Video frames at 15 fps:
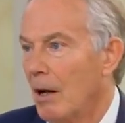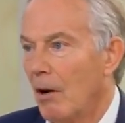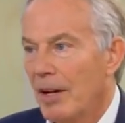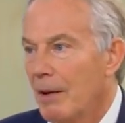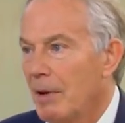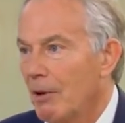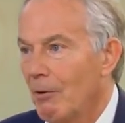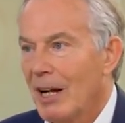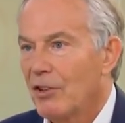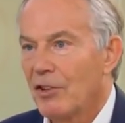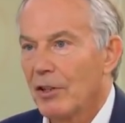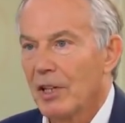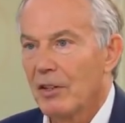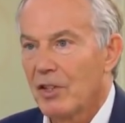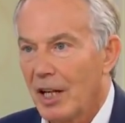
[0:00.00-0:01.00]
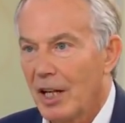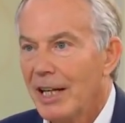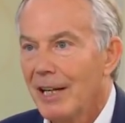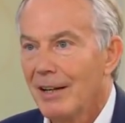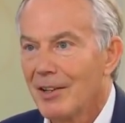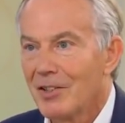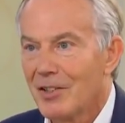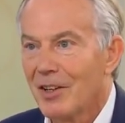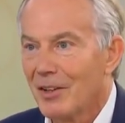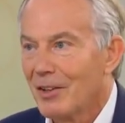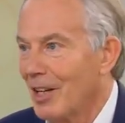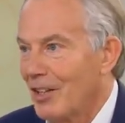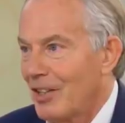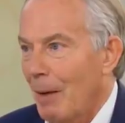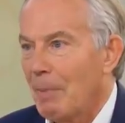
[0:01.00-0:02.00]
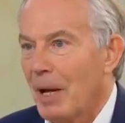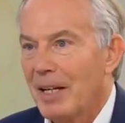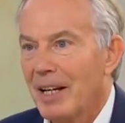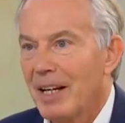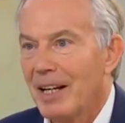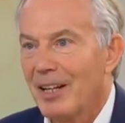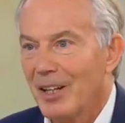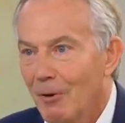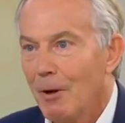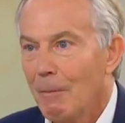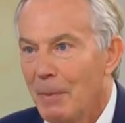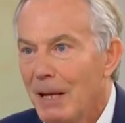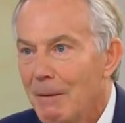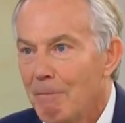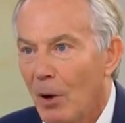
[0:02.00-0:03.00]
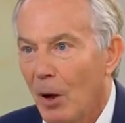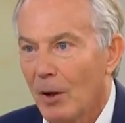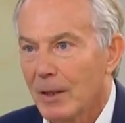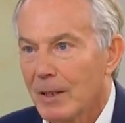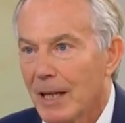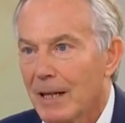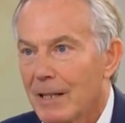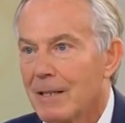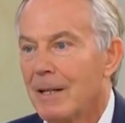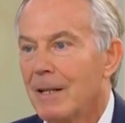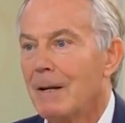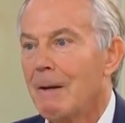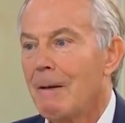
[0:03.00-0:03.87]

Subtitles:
On immigration, it's clear that it's upending European politics.